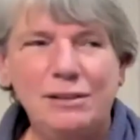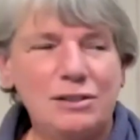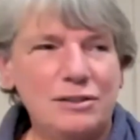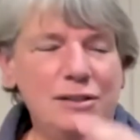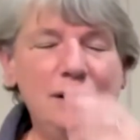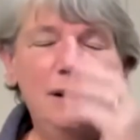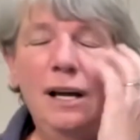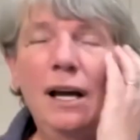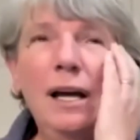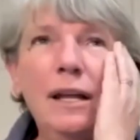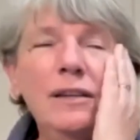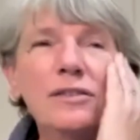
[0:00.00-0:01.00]
just
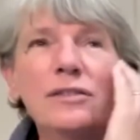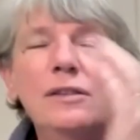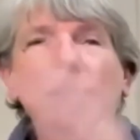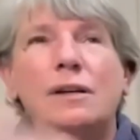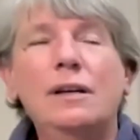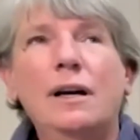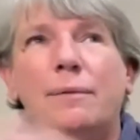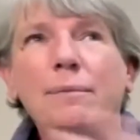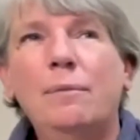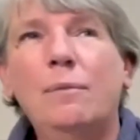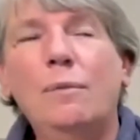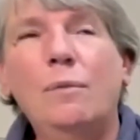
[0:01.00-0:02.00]

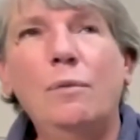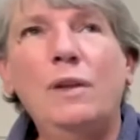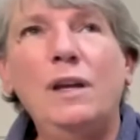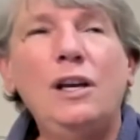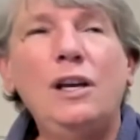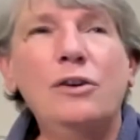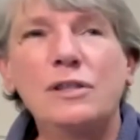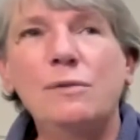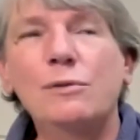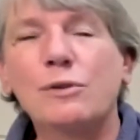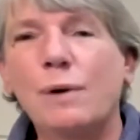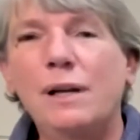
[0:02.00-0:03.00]
the years he
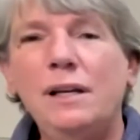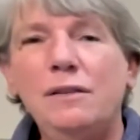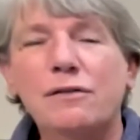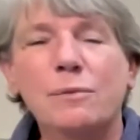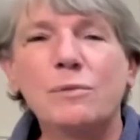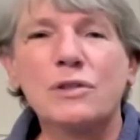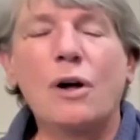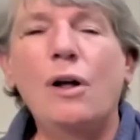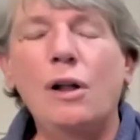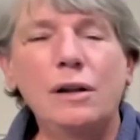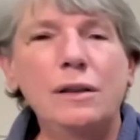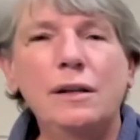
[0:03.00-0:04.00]
was running from
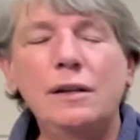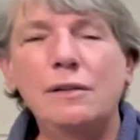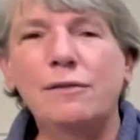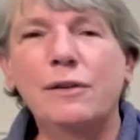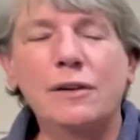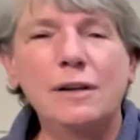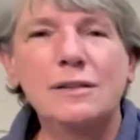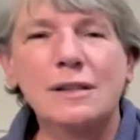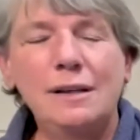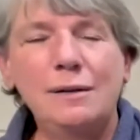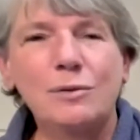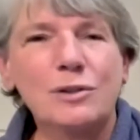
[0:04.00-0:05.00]
Saul and the different things
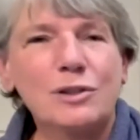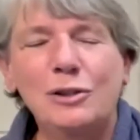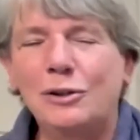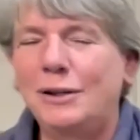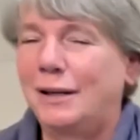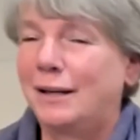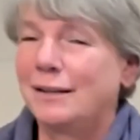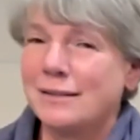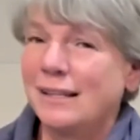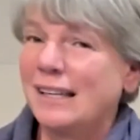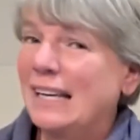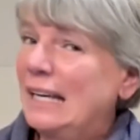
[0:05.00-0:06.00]
that he was doing,
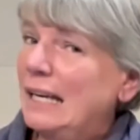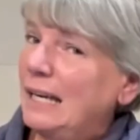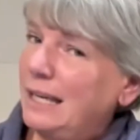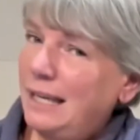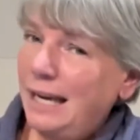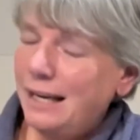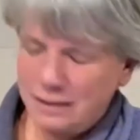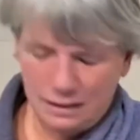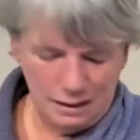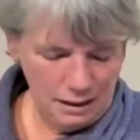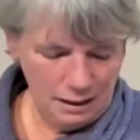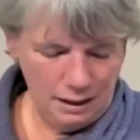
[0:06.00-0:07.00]
it's like,
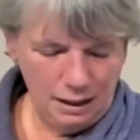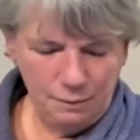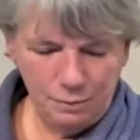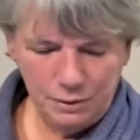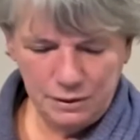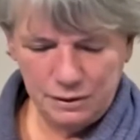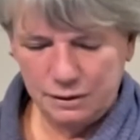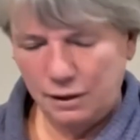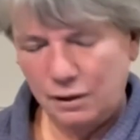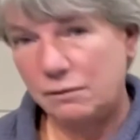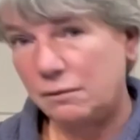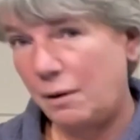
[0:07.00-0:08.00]
see, he was,
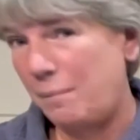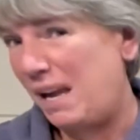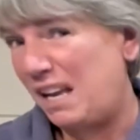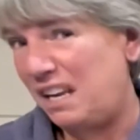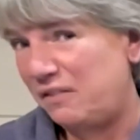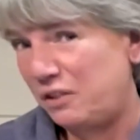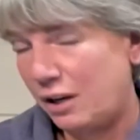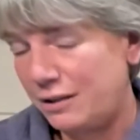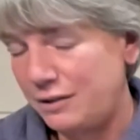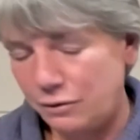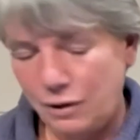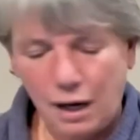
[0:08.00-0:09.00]
a man after
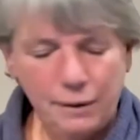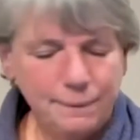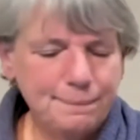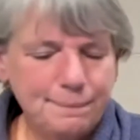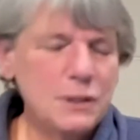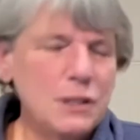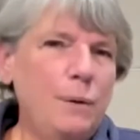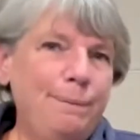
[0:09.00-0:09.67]
God's own heart. So